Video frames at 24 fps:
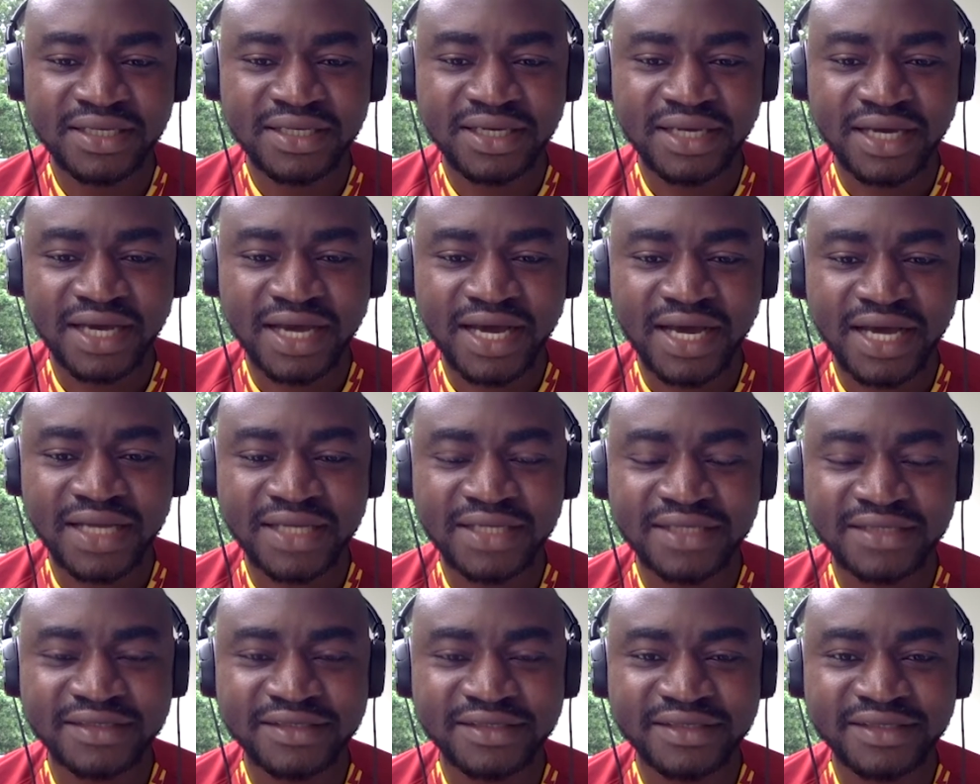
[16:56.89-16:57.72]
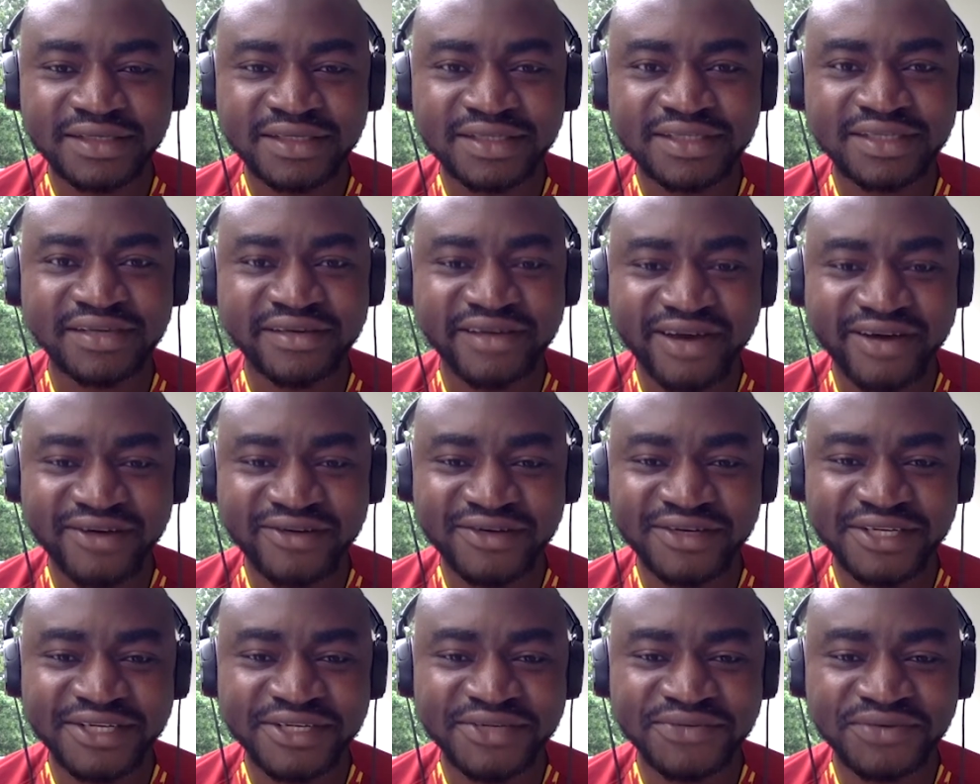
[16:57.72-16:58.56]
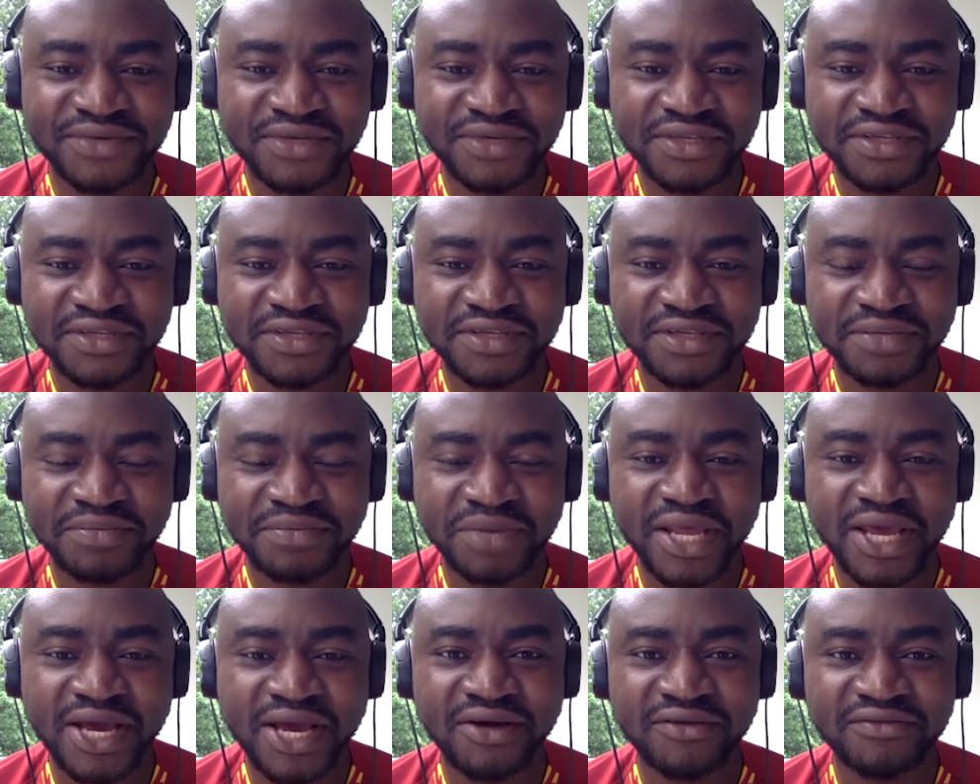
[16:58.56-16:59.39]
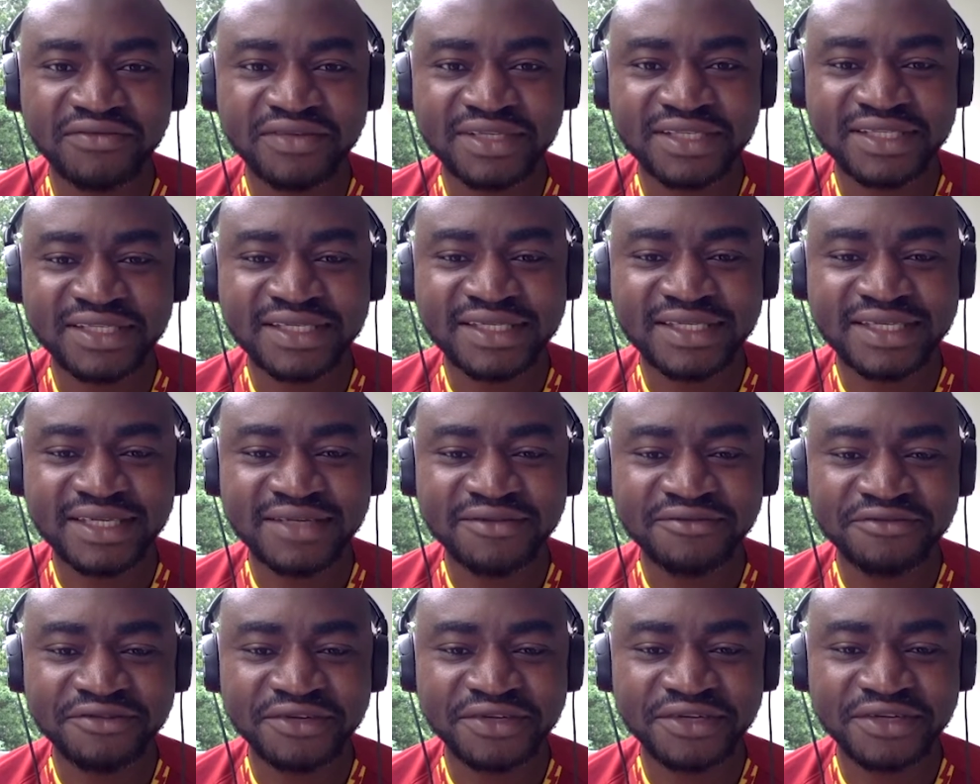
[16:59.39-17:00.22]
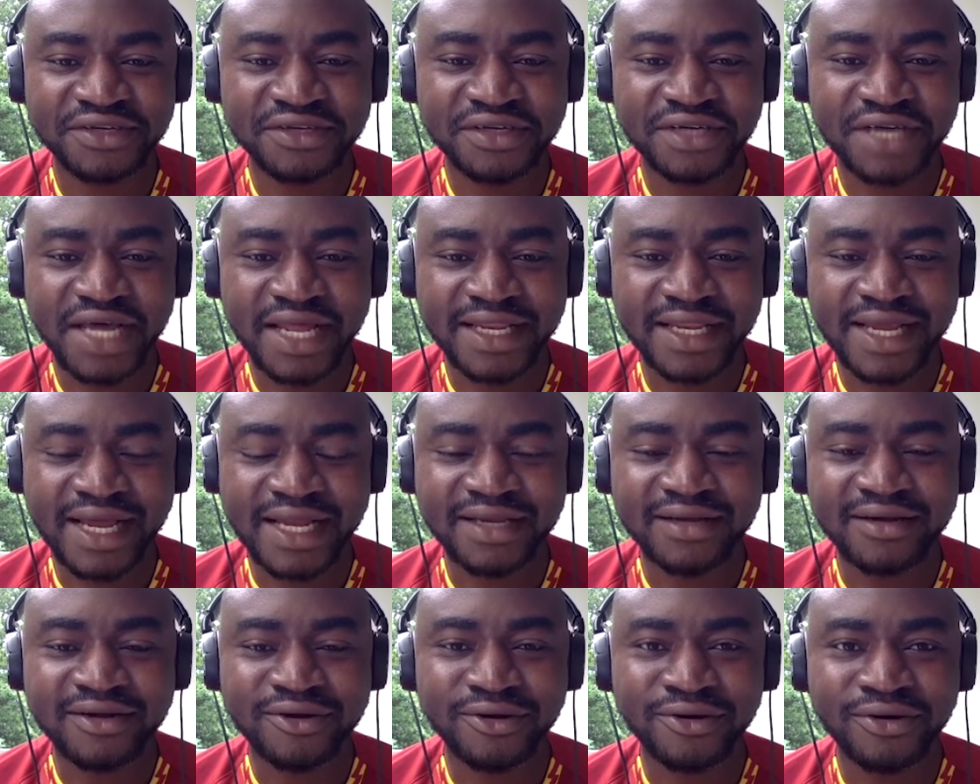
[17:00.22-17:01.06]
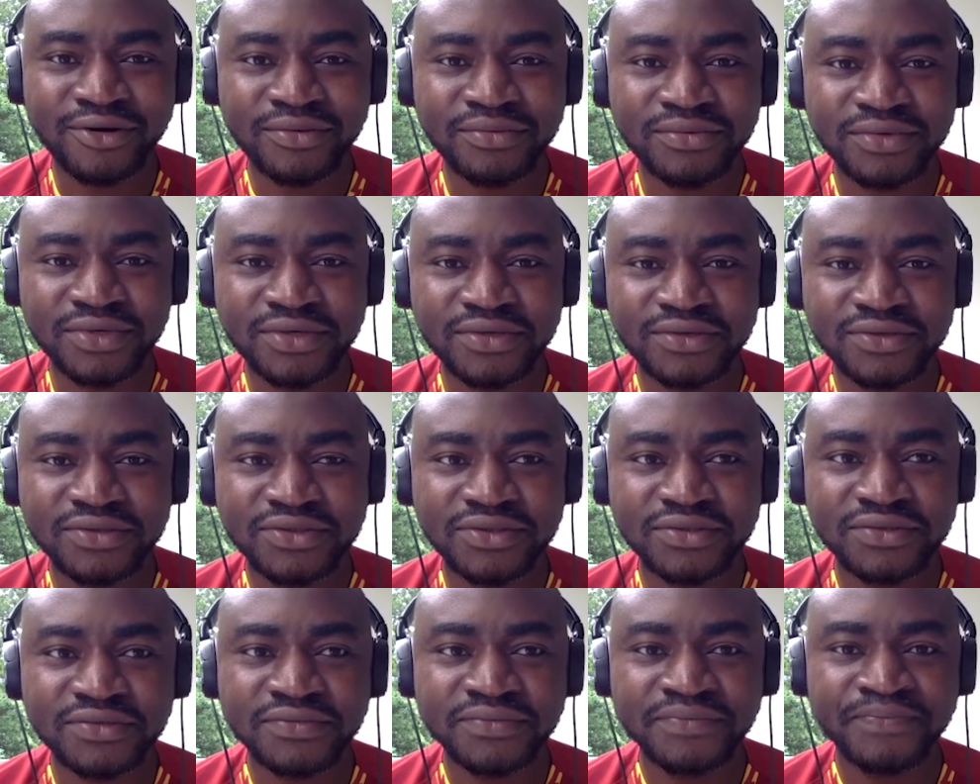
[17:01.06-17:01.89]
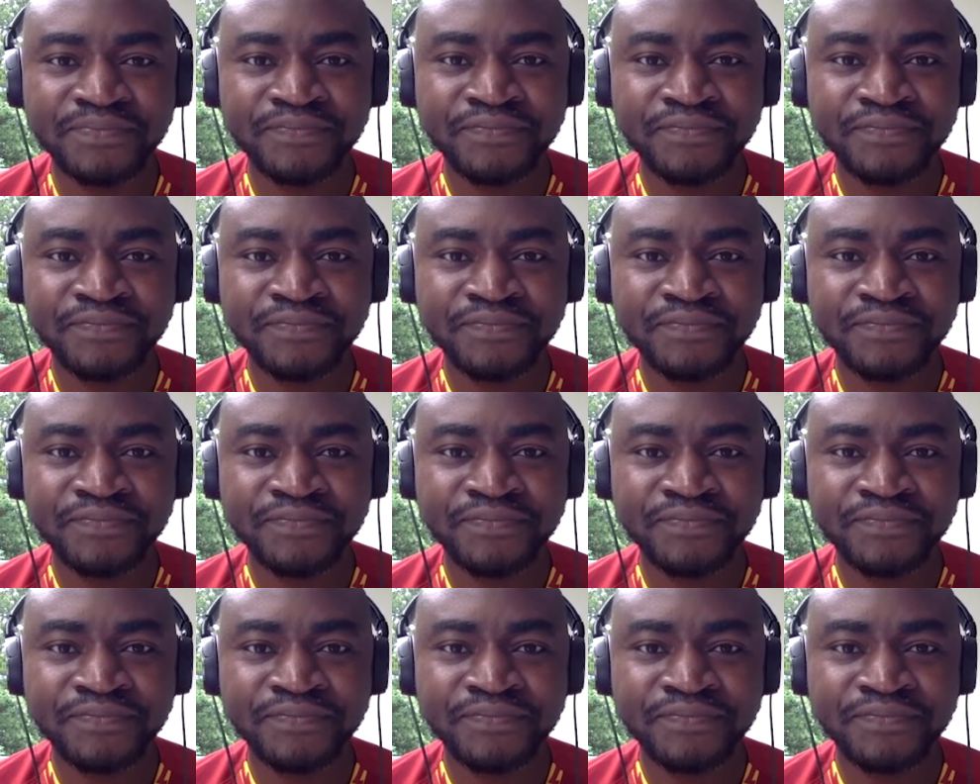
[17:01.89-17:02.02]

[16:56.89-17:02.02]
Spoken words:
and he's crowned it with Player of the Season at the club. So,